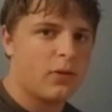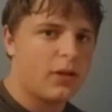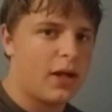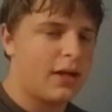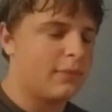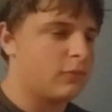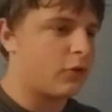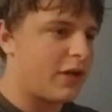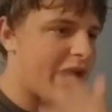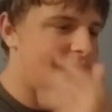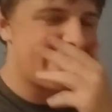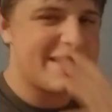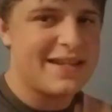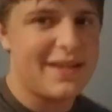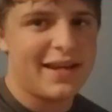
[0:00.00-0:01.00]
we're
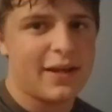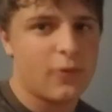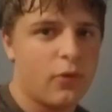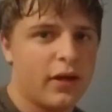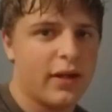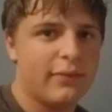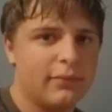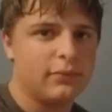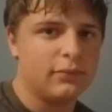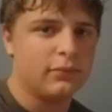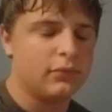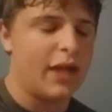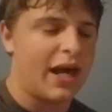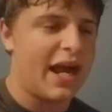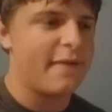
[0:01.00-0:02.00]
not seeing what
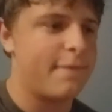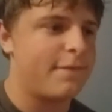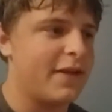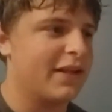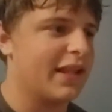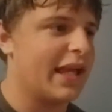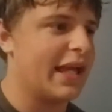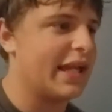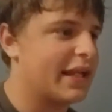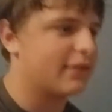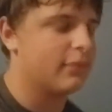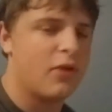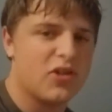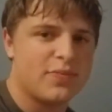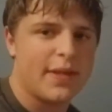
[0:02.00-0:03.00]
I feel
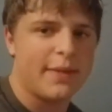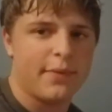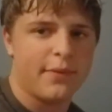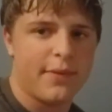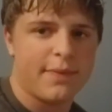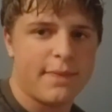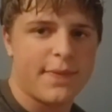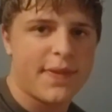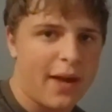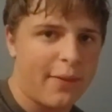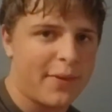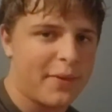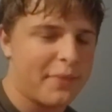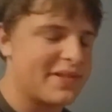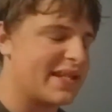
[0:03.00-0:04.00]
like most people
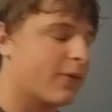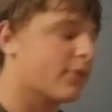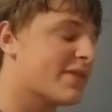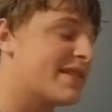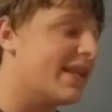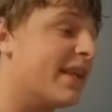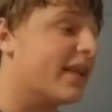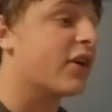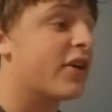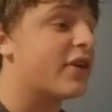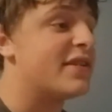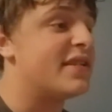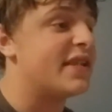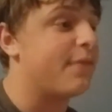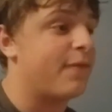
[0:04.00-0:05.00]
thought we would see. We're seeing a
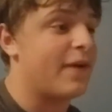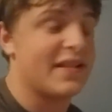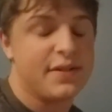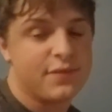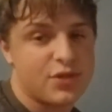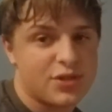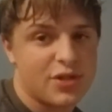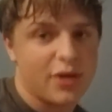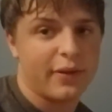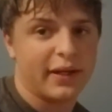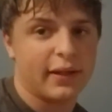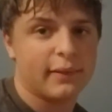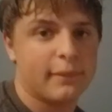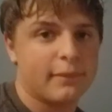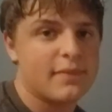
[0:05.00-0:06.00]
good defensive
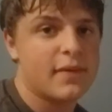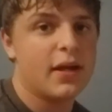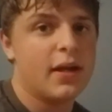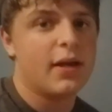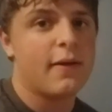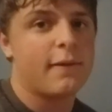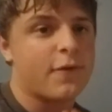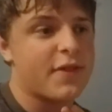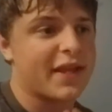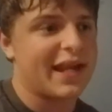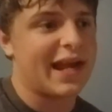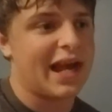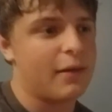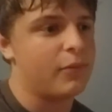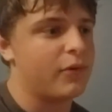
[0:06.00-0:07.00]
showing for the
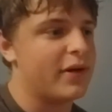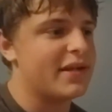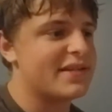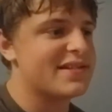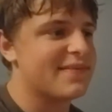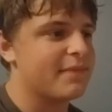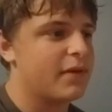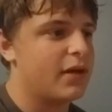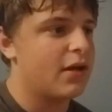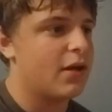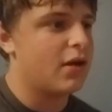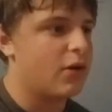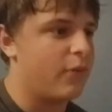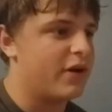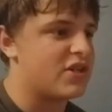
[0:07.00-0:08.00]
Cowboys,
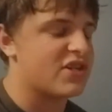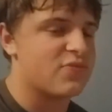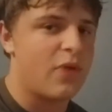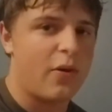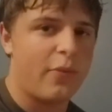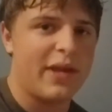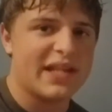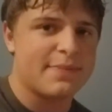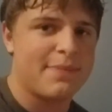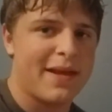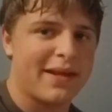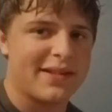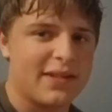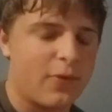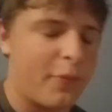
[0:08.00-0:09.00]
which is what we
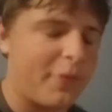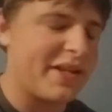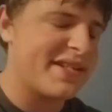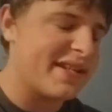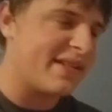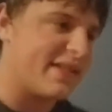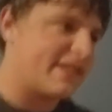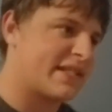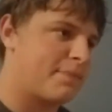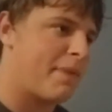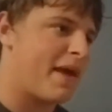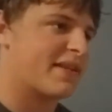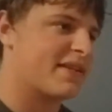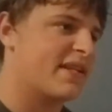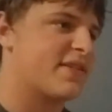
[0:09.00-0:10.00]
expected. What we didn't
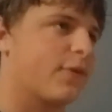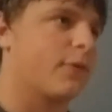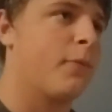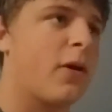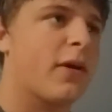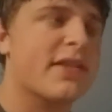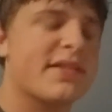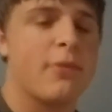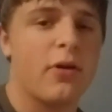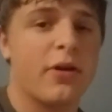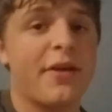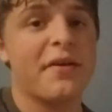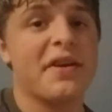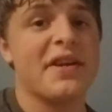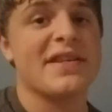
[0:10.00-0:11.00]
expect is for Marcus
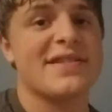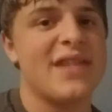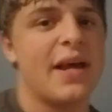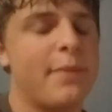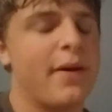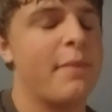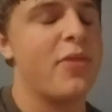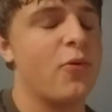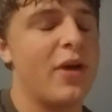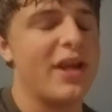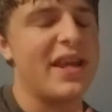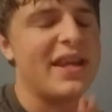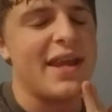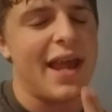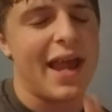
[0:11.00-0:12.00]
Mariota to step up the
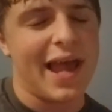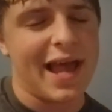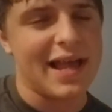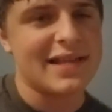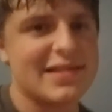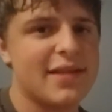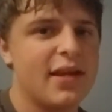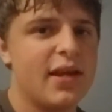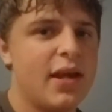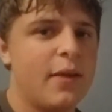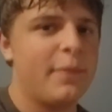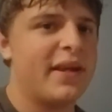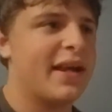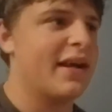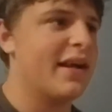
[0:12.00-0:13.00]
way he has,
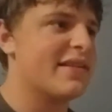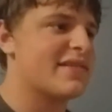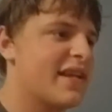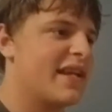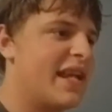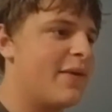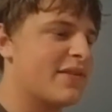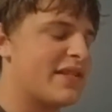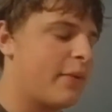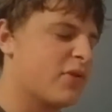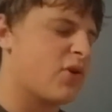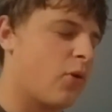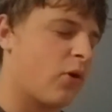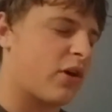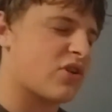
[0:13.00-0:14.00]
because he was able
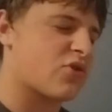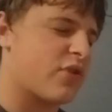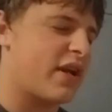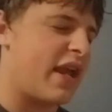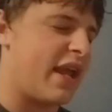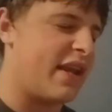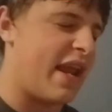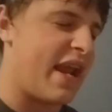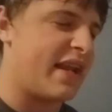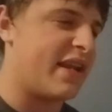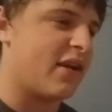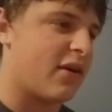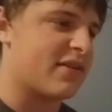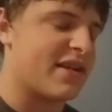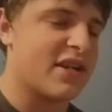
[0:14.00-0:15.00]
to orchestrate an
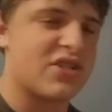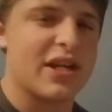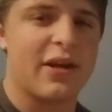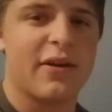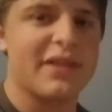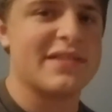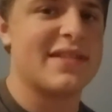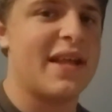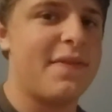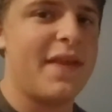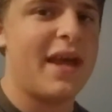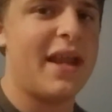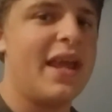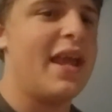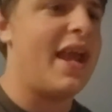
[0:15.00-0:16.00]
80-yard touchdown. I already said
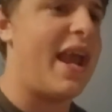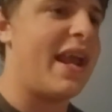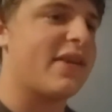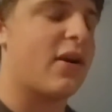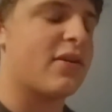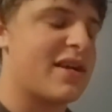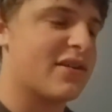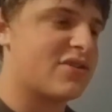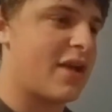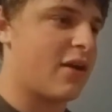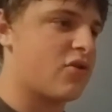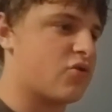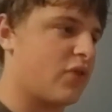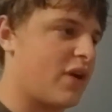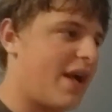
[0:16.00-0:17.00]
that 80-yard
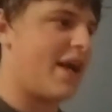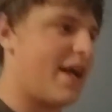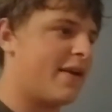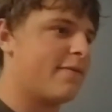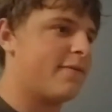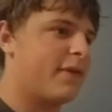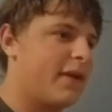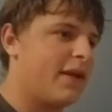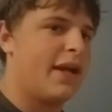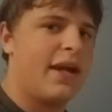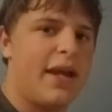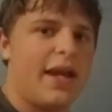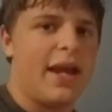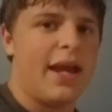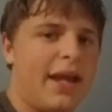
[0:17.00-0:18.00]
touchdown drive,
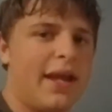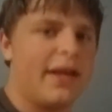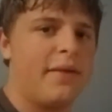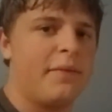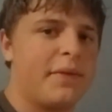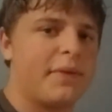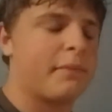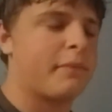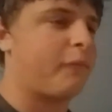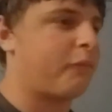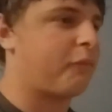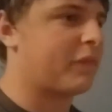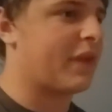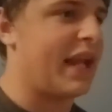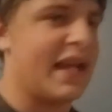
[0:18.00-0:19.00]
and
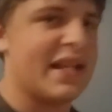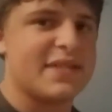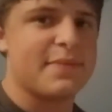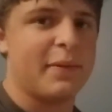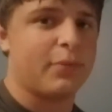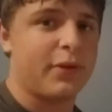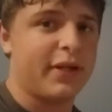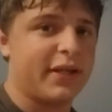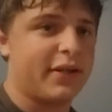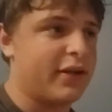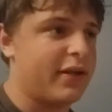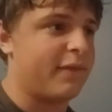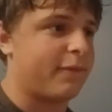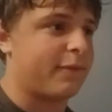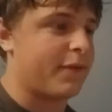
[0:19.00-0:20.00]
it's been pretty
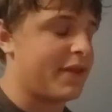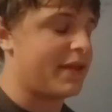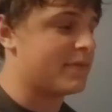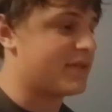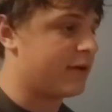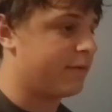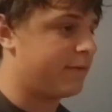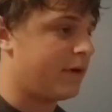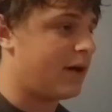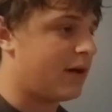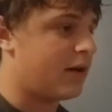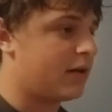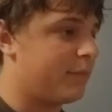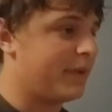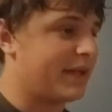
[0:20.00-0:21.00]
good for them so
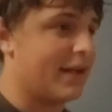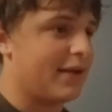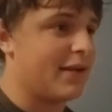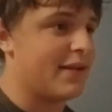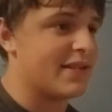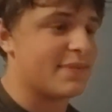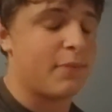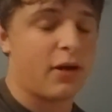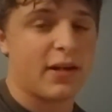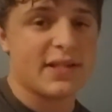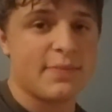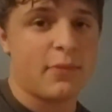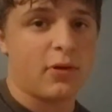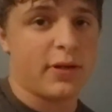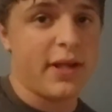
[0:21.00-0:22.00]
far because
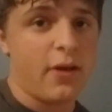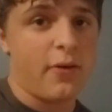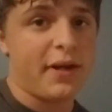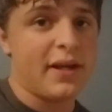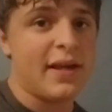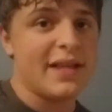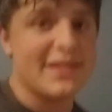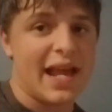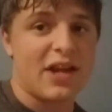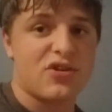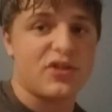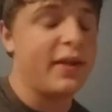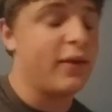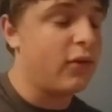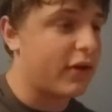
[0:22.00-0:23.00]
Marcus Mariota is
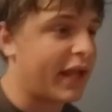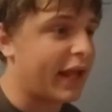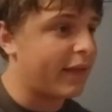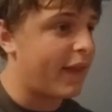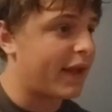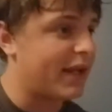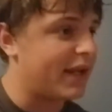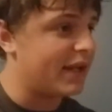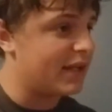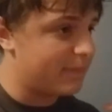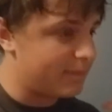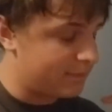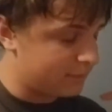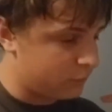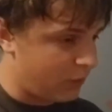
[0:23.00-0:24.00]
actually looking like he
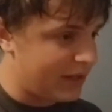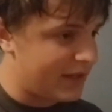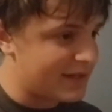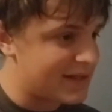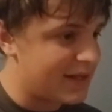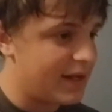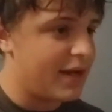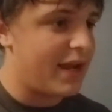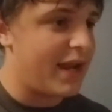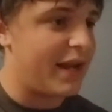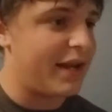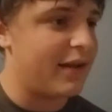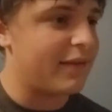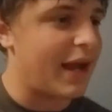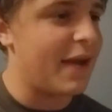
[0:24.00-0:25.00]
was
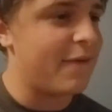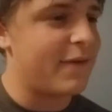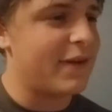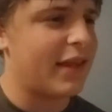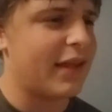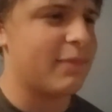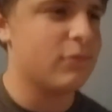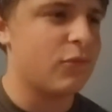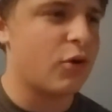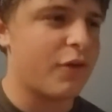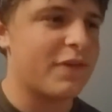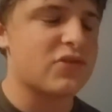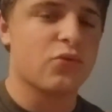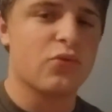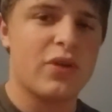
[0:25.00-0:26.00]
in, I feel like, more of
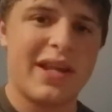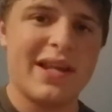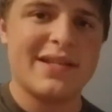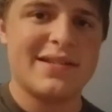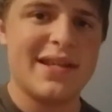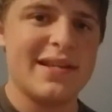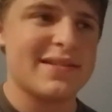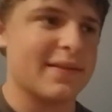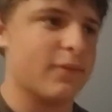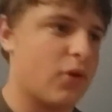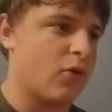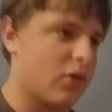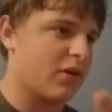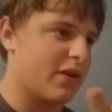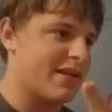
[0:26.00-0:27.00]
his rookie season
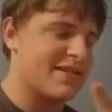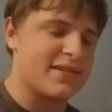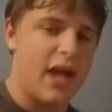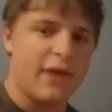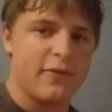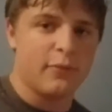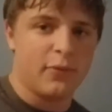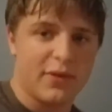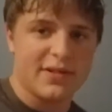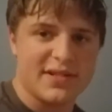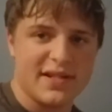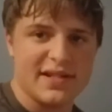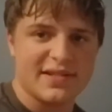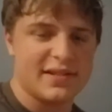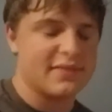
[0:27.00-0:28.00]
or his sophomore
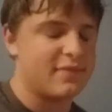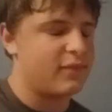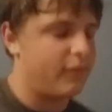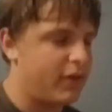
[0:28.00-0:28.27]
season,